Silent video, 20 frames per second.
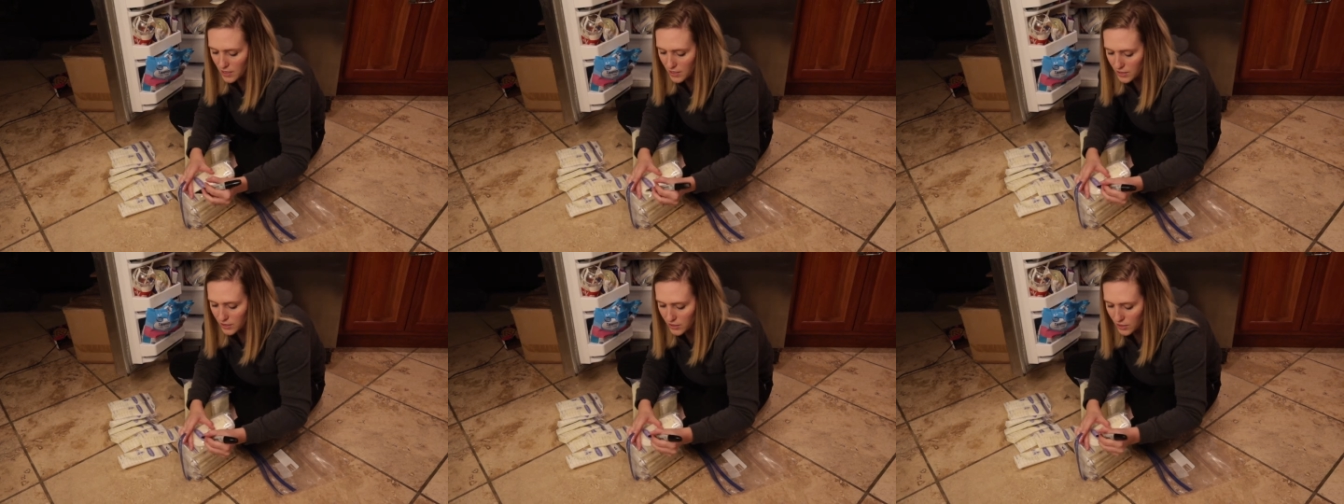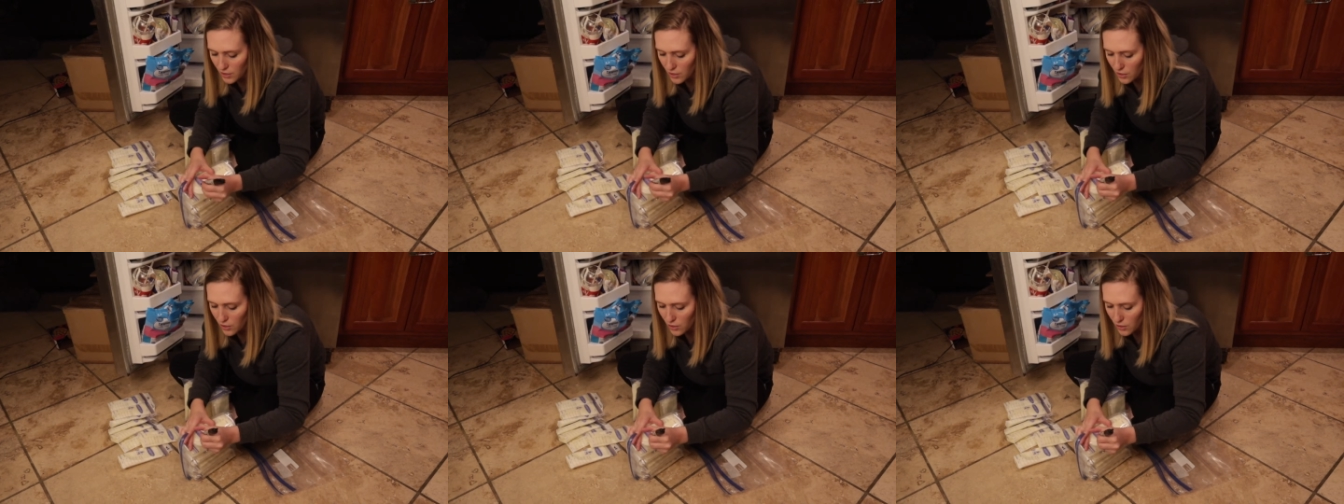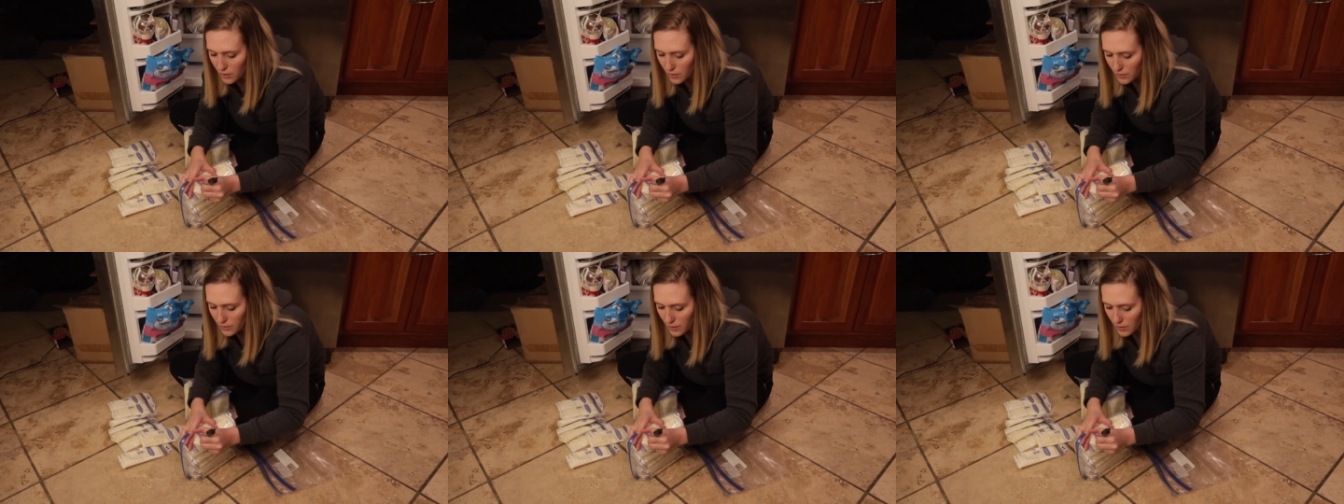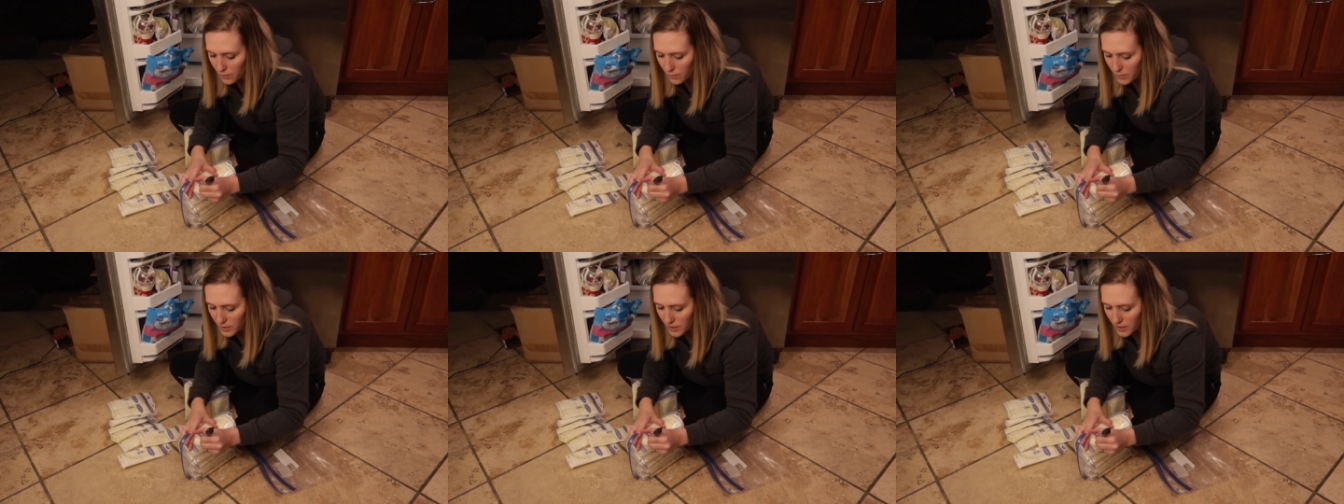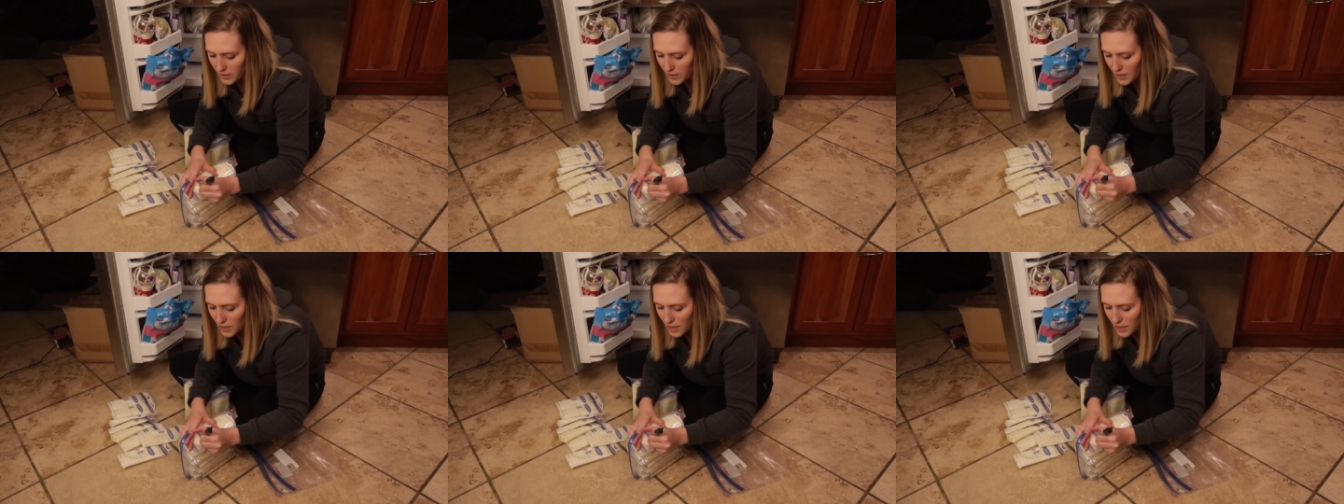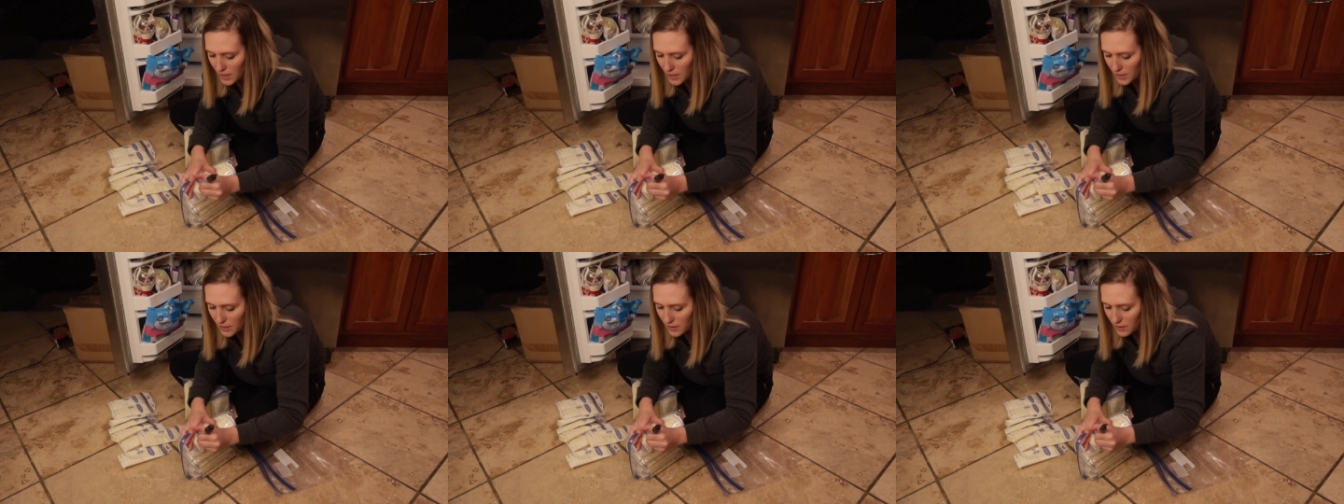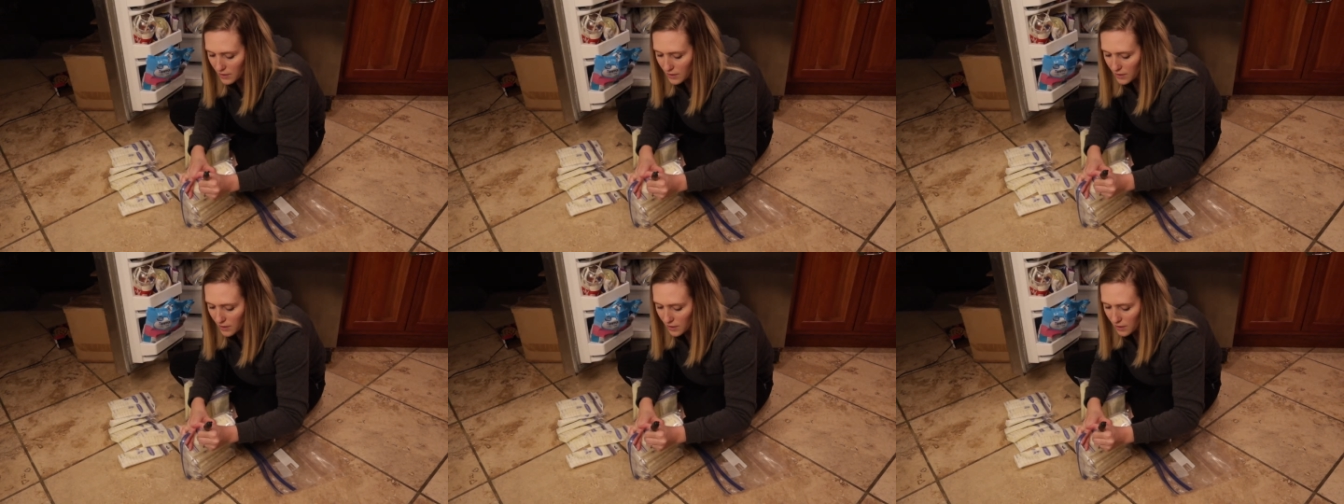So that would be
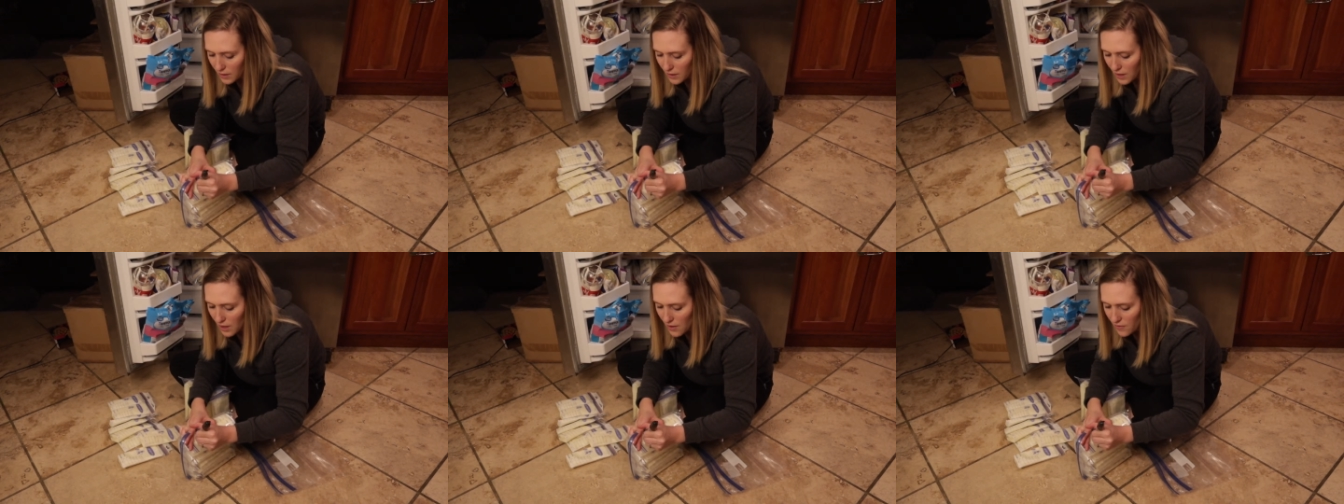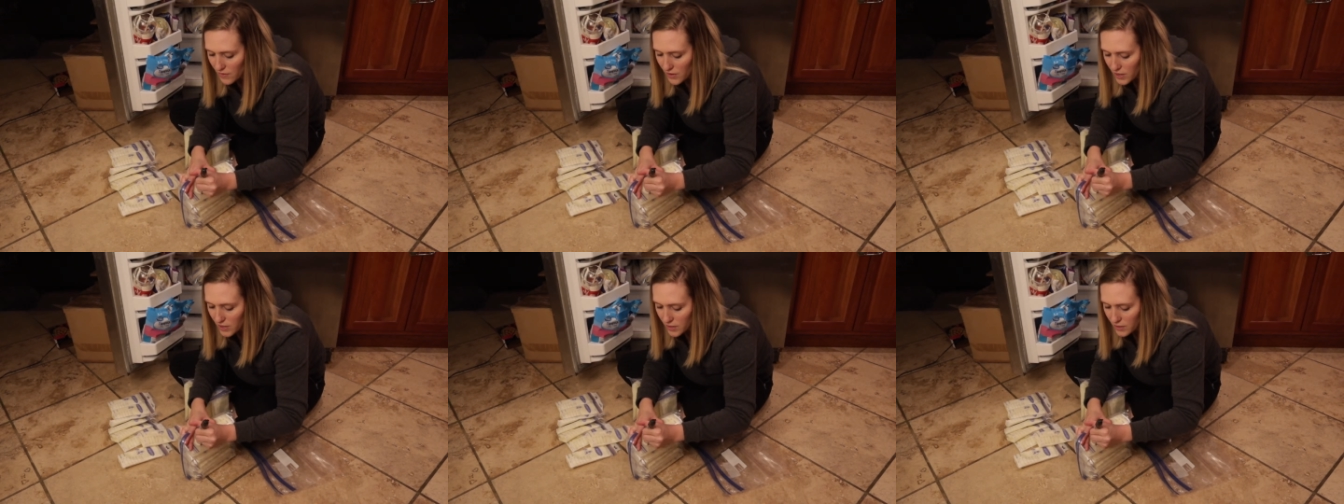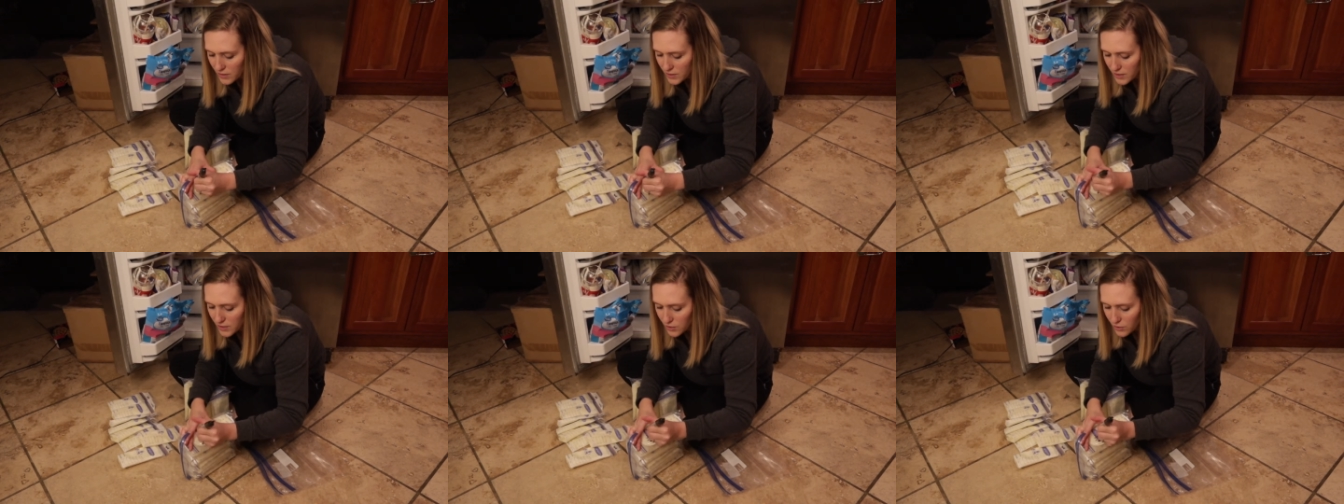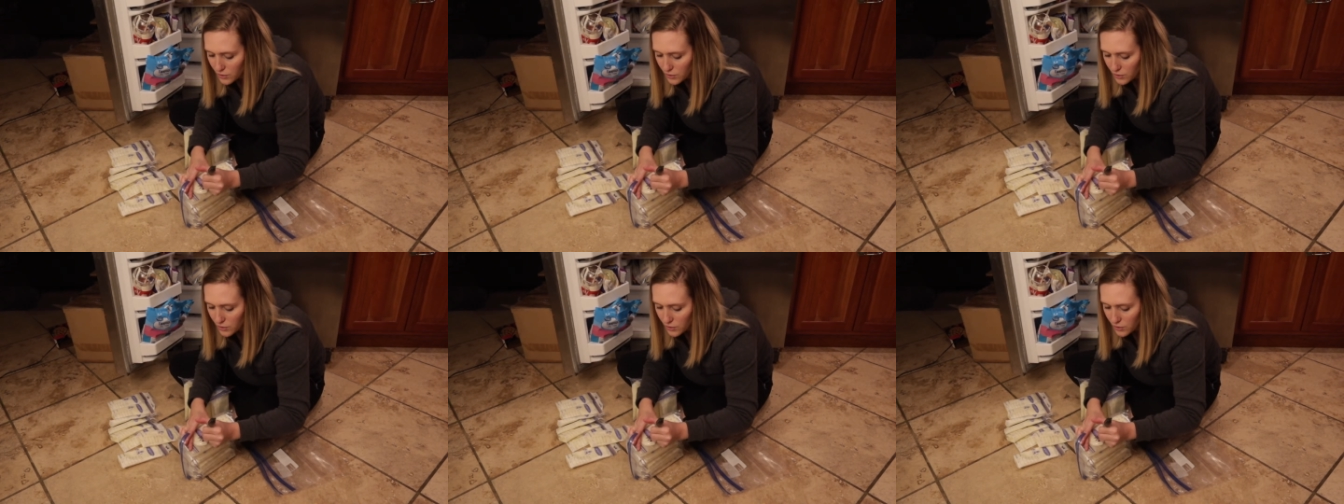9/11